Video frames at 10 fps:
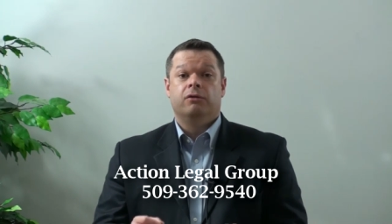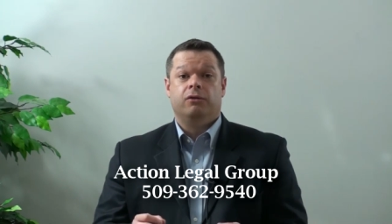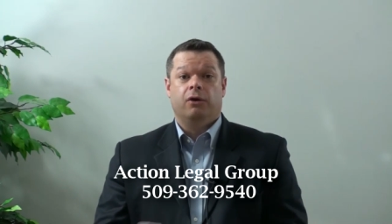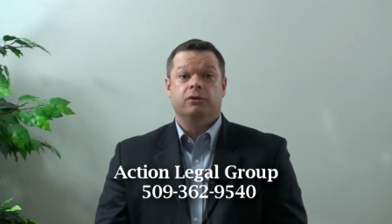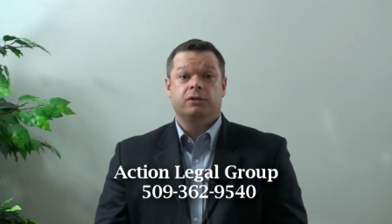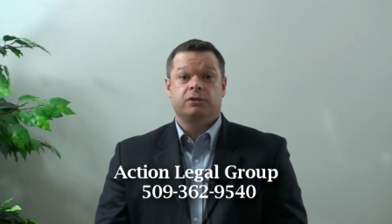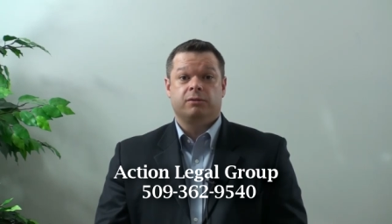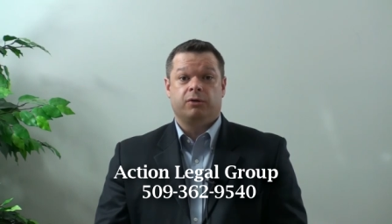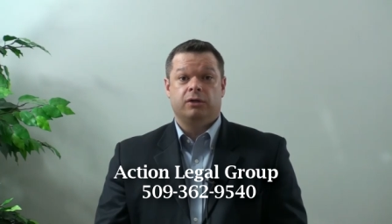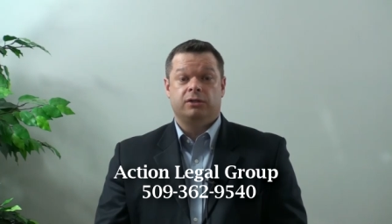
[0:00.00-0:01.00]
Those are
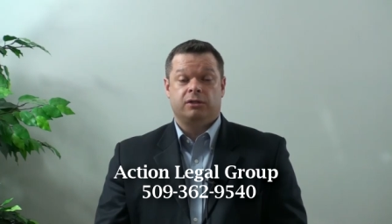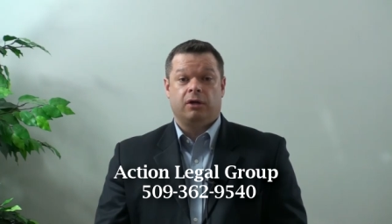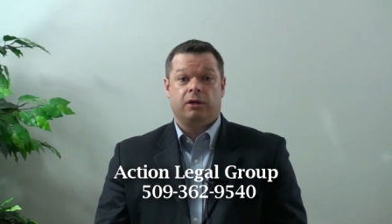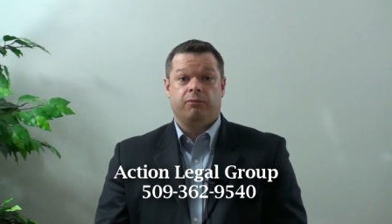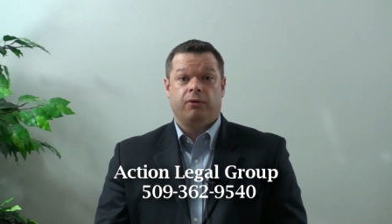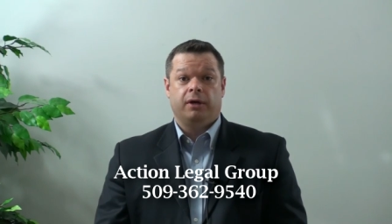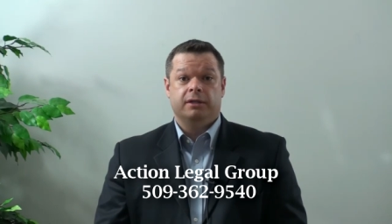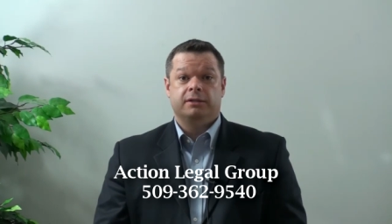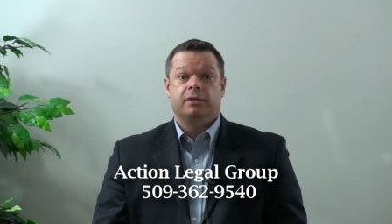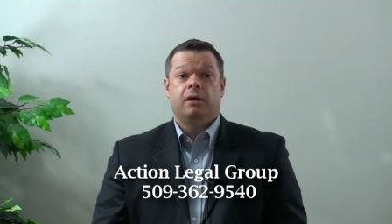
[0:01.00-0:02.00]
some good starting
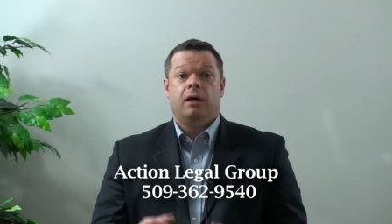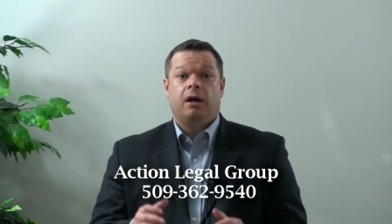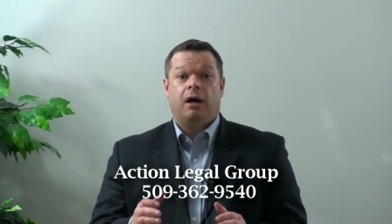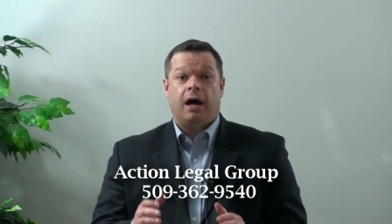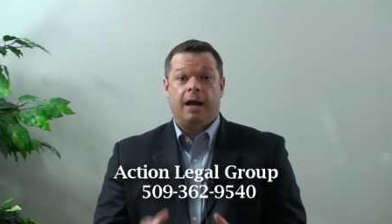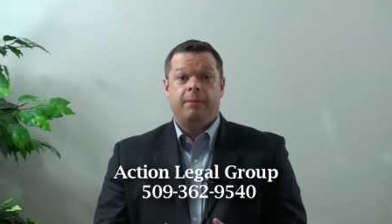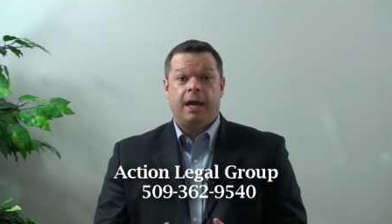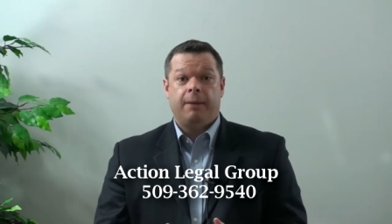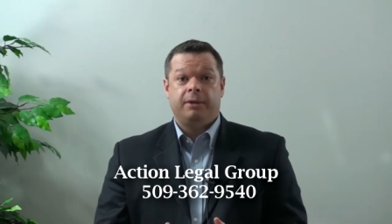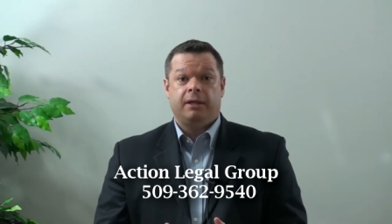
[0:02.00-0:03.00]
points. I'm
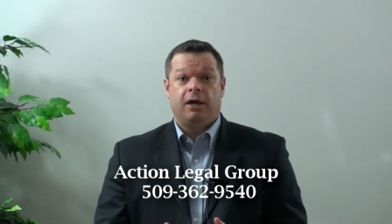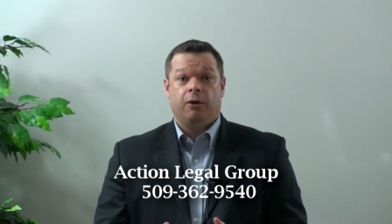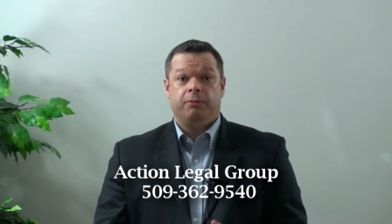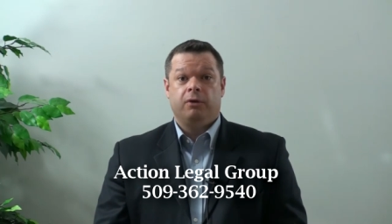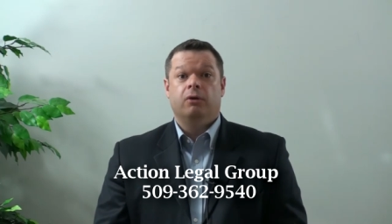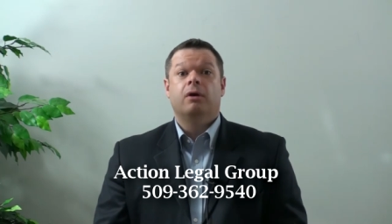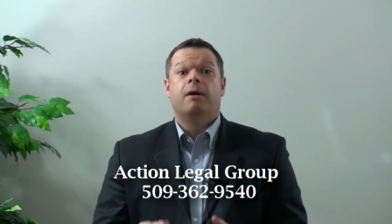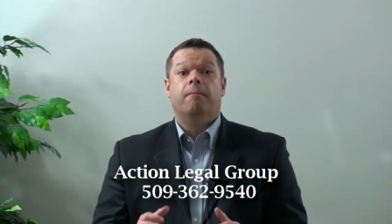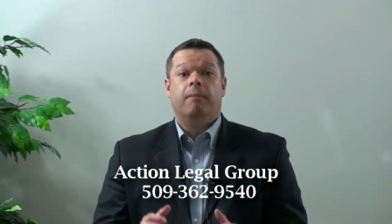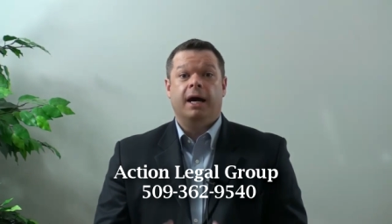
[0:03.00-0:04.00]
happy to help you.
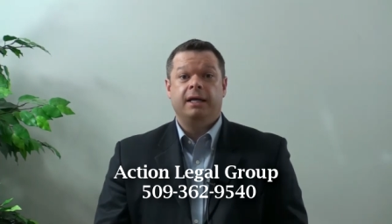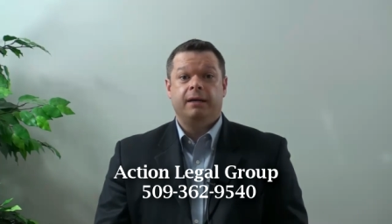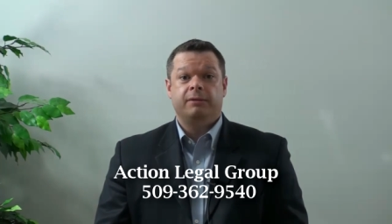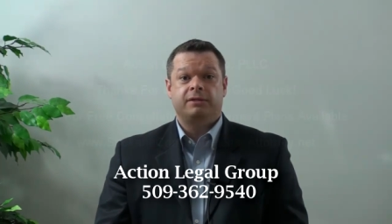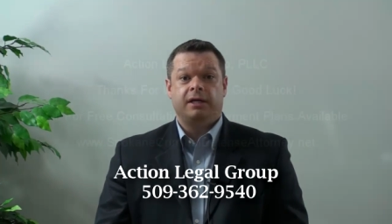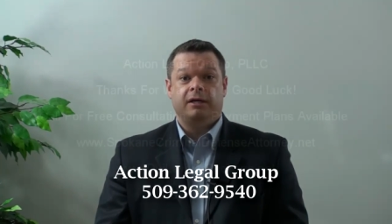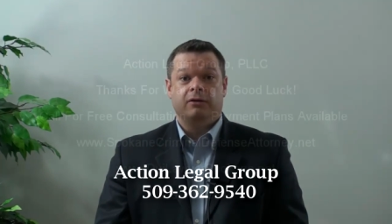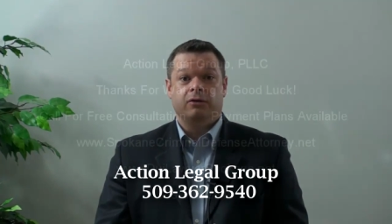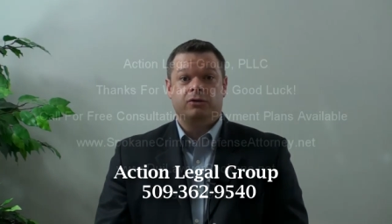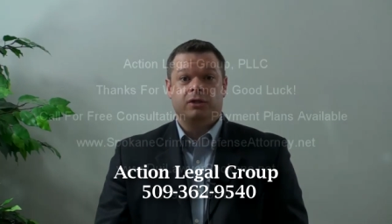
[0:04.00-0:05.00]
My name is Senate
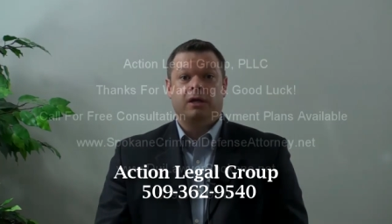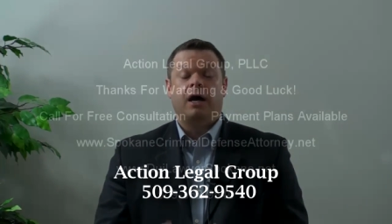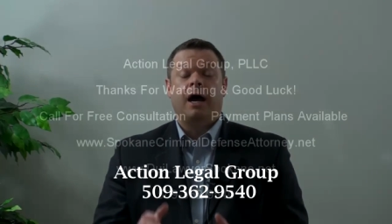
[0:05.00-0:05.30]
Luchin.